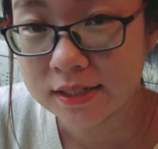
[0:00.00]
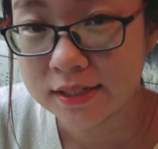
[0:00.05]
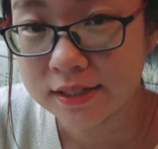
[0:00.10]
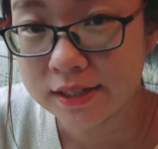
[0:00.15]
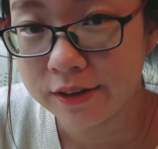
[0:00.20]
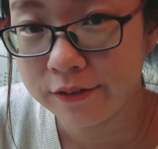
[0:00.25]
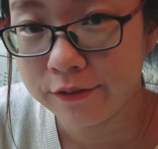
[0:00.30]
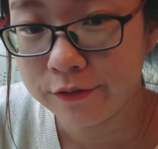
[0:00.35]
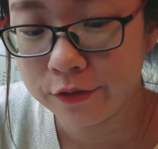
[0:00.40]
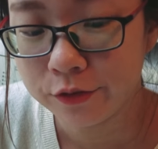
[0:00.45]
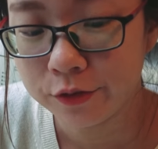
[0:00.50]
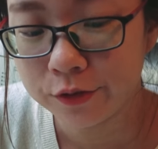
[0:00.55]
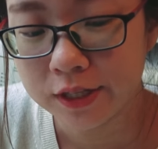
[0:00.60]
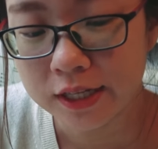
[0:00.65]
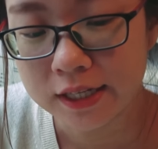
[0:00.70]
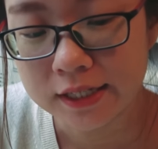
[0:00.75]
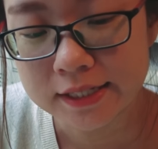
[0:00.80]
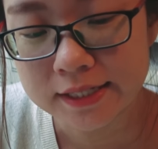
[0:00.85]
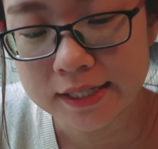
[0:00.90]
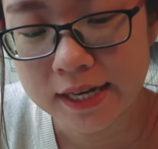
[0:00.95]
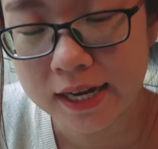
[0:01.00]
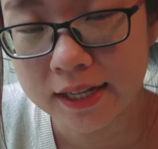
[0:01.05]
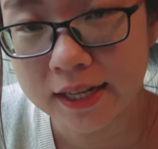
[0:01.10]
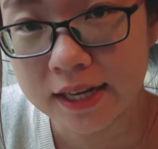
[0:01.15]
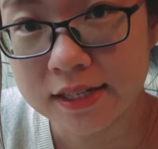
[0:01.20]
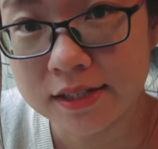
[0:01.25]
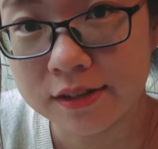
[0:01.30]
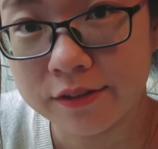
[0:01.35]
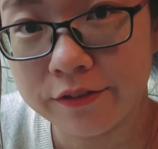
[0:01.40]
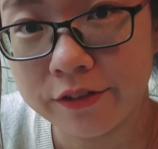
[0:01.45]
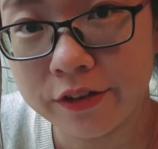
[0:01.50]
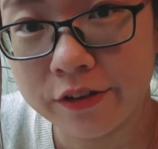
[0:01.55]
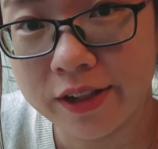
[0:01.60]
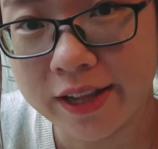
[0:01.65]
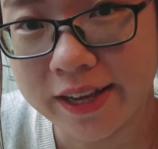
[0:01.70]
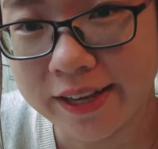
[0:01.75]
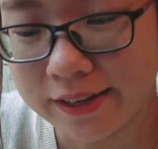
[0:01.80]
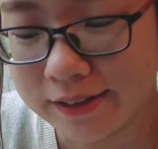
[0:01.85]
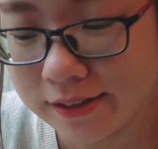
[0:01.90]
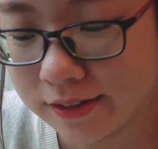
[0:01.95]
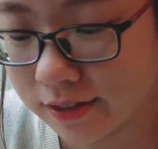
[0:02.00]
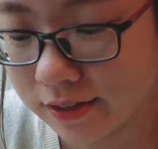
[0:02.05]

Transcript: seafood inside as a filling.